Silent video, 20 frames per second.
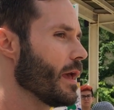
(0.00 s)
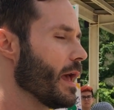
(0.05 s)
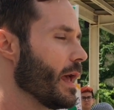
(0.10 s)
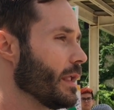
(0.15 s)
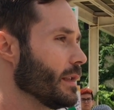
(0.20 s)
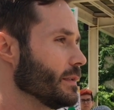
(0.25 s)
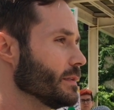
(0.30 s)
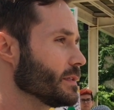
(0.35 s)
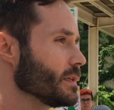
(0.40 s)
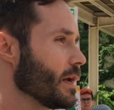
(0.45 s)

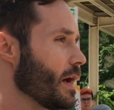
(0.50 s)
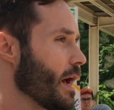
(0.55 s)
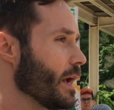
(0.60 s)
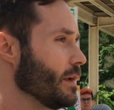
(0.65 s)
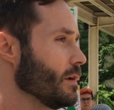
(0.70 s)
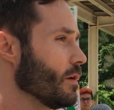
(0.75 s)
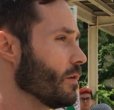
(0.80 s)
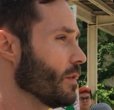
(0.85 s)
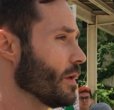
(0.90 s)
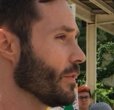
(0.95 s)
And
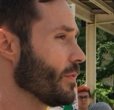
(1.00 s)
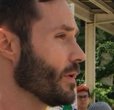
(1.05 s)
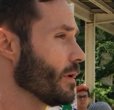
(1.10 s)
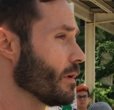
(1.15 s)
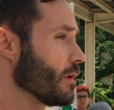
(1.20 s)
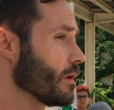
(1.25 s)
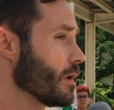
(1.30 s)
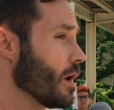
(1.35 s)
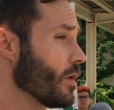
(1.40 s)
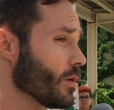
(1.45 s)
I know that
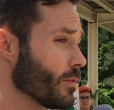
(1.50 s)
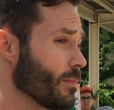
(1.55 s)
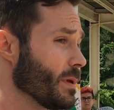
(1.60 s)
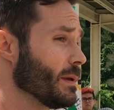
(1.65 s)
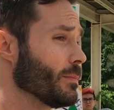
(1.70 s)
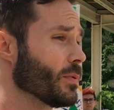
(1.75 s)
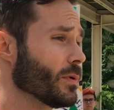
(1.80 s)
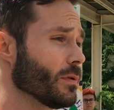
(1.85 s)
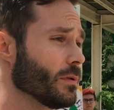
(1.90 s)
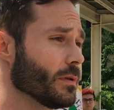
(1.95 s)
there are other
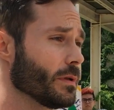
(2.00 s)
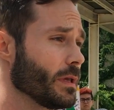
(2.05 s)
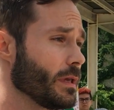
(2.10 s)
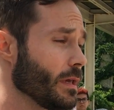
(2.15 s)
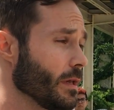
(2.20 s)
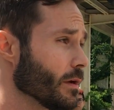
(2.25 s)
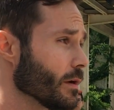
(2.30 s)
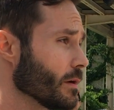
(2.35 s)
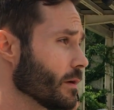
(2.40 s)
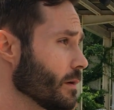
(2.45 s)
people
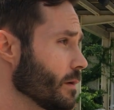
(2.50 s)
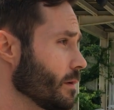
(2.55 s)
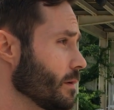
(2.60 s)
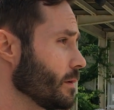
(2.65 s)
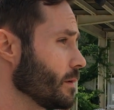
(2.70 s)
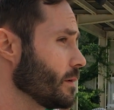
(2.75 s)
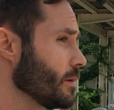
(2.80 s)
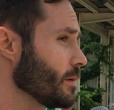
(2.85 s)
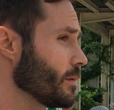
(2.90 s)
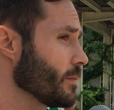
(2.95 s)
here
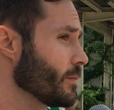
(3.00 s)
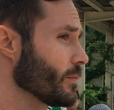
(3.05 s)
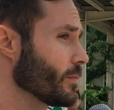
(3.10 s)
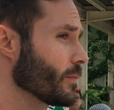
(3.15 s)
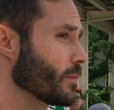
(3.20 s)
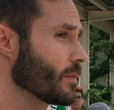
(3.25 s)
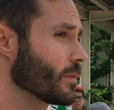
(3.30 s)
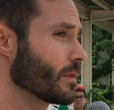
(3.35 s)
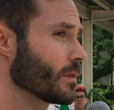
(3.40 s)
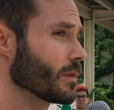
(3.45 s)

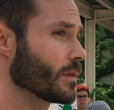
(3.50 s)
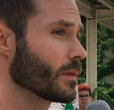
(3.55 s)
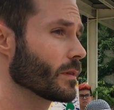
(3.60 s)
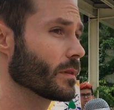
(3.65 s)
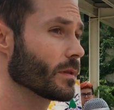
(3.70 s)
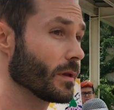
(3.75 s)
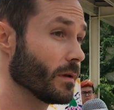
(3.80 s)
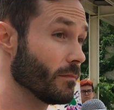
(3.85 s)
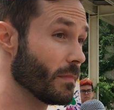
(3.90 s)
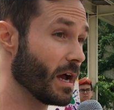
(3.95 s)

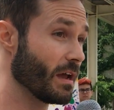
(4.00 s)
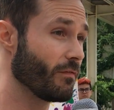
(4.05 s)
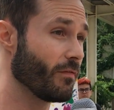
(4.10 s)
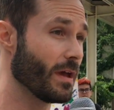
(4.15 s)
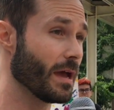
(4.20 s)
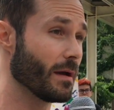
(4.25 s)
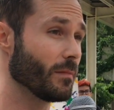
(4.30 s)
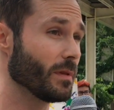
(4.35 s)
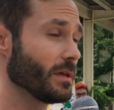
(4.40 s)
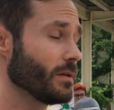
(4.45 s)
in my
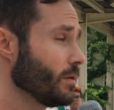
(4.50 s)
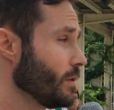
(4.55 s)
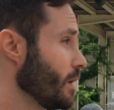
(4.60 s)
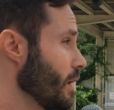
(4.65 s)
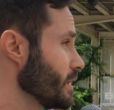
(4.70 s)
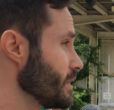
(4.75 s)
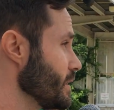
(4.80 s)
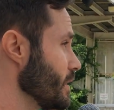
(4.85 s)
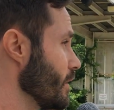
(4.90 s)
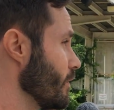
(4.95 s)
family who
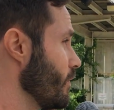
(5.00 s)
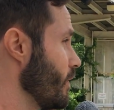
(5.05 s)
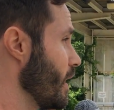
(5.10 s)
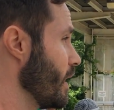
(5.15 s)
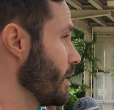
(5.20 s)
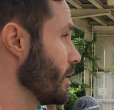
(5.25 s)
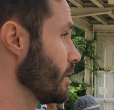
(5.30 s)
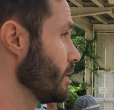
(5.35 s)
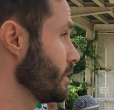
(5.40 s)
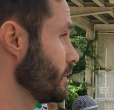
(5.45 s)
lost their
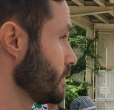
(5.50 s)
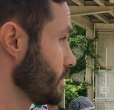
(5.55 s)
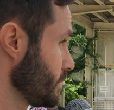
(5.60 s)
father,